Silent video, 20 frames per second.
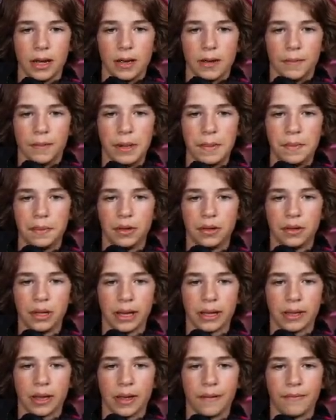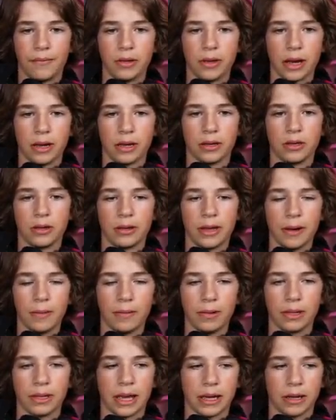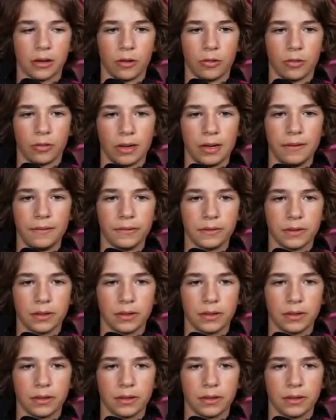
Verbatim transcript: people like if you get you can't really get griefed